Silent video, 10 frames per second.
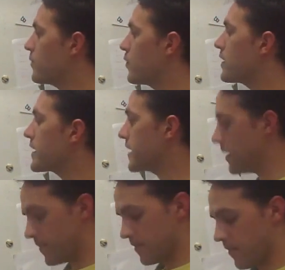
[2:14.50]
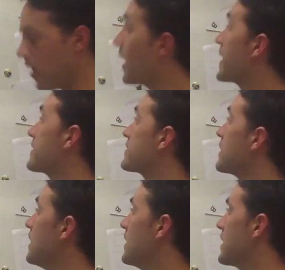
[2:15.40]
what I keep in mind
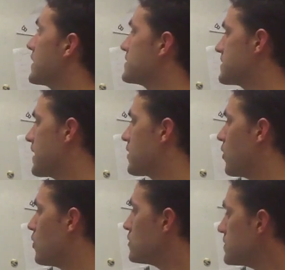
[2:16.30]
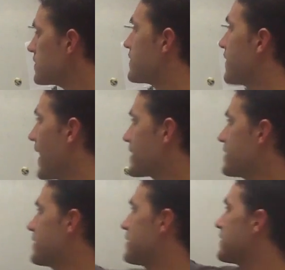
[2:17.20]
is that all the
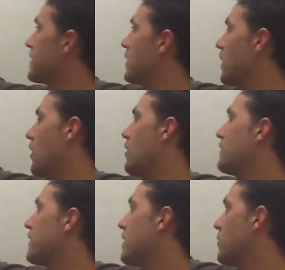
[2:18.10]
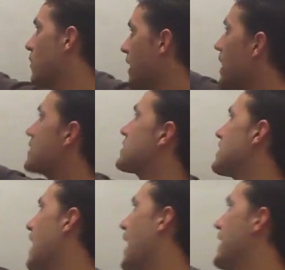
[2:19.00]
factors of
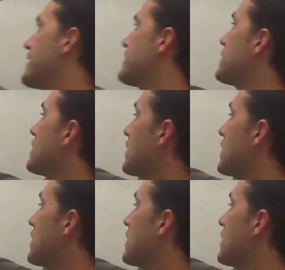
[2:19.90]
108